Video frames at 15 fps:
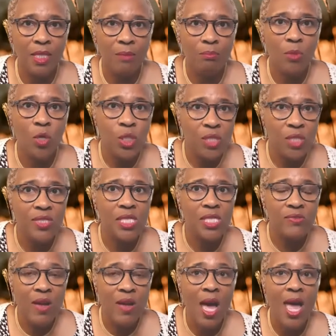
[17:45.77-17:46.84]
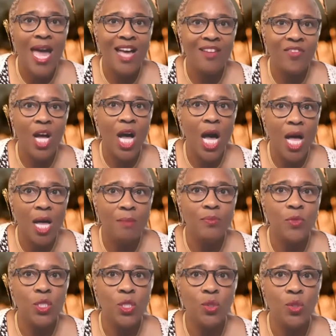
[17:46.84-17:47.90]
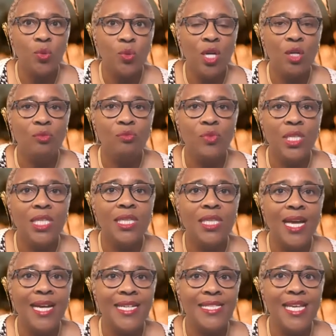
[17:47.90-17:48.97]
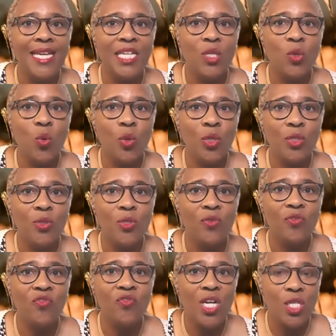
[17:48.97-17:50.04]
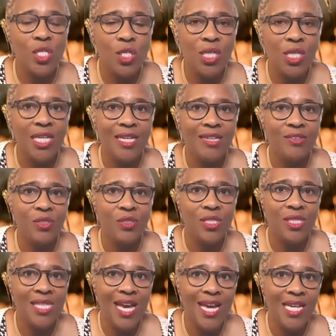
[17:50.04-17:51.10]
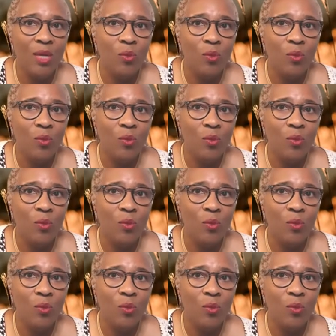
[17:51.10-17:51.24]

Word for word: Most of us have come to realize that in order to function in our society,